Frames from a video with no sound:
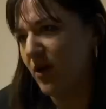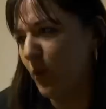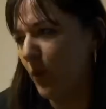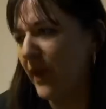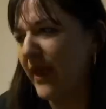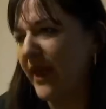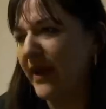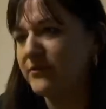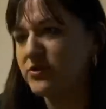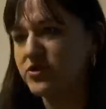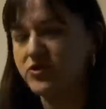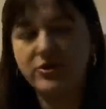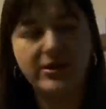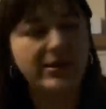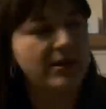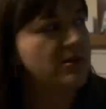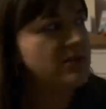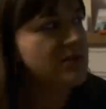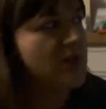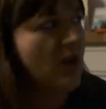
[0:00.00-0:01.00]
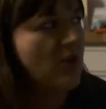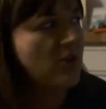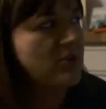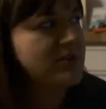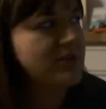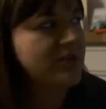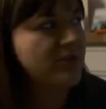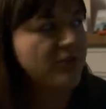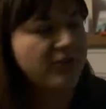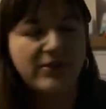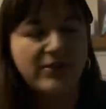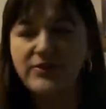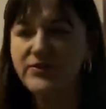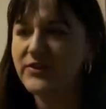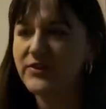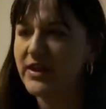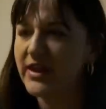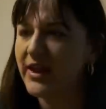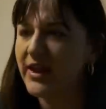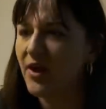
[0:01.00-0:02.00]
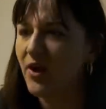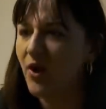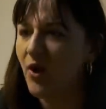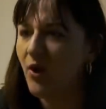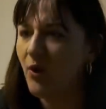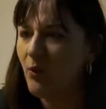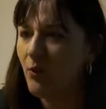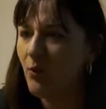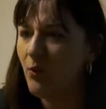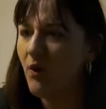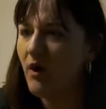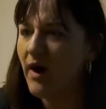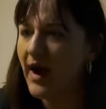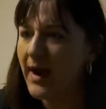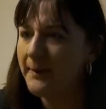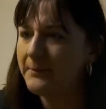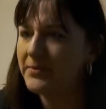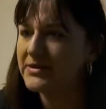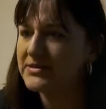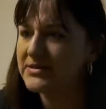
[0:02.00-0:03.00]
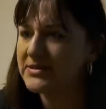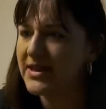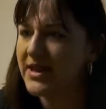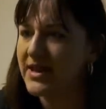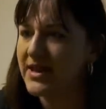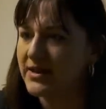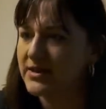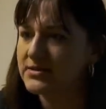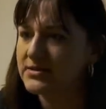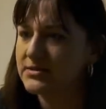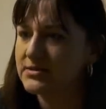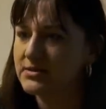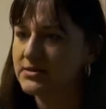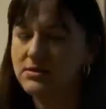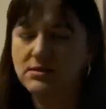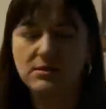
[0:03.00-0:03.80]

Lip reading: We have triggered Article 50. What happens next?